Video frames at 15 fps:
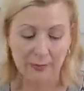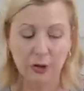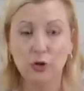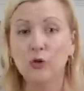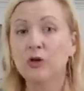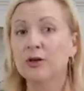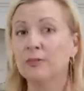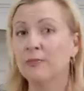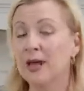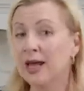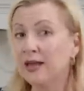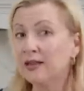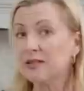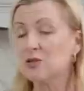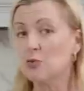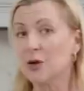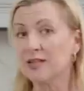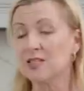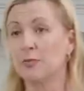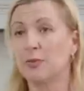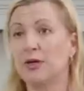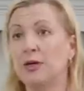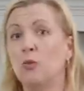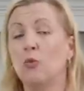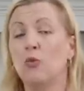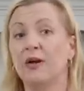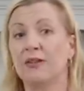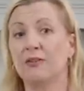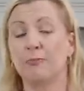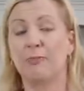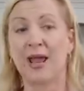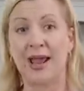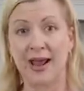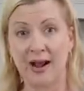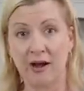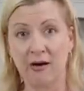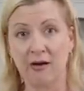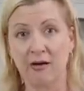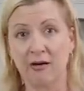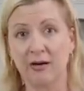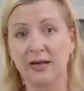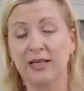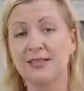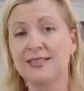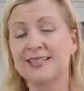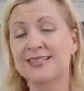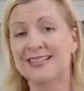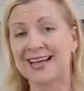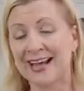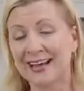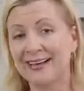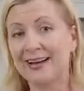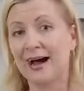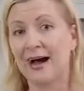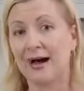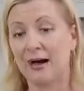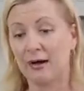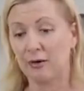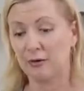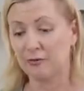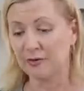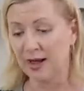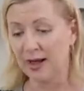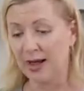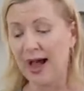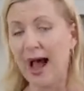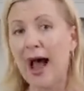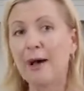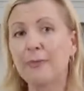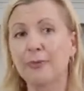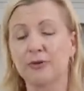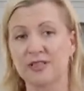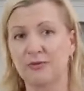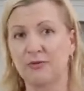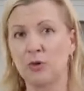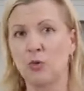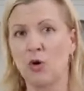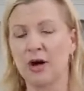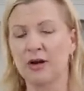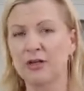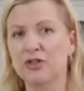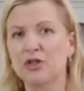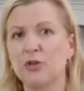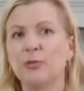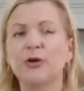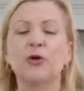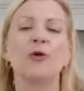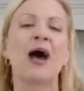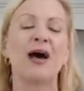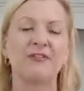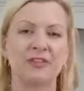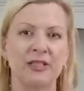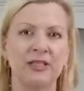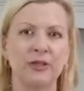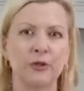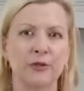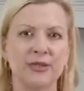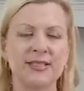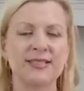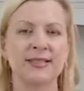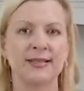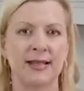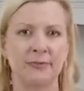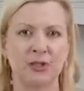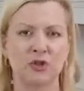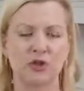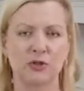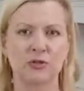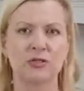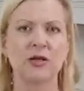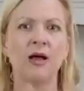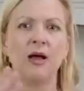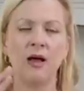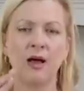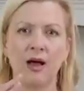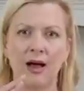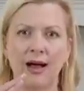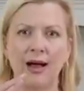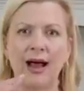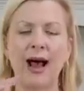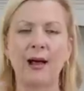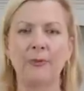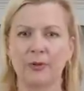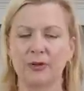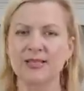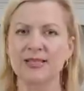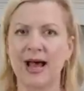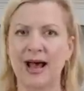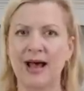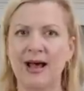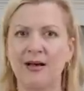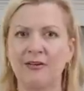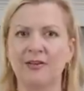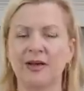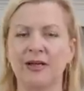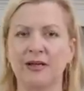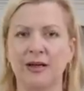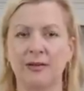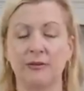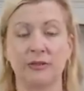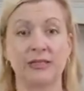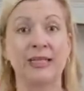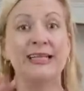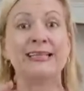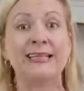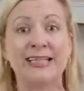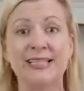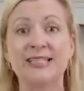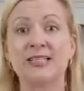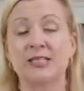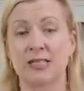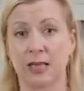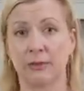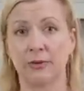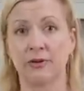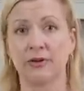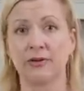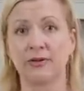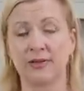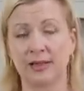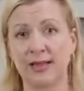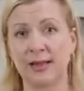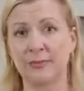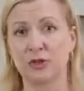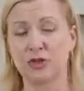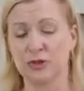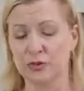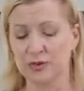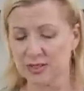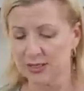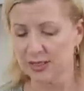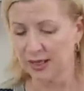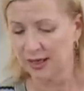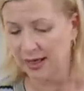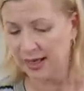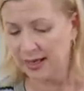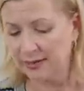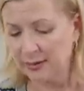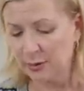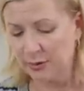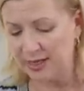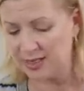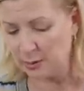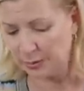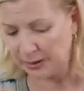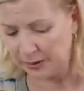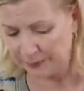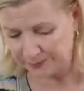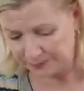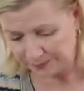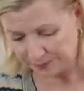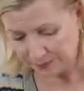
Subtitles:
You could make this recipe with pear instead of apples if you wanted to, but you have to increase the lemon juice. Apples have at least double the lemon juice in the recipe.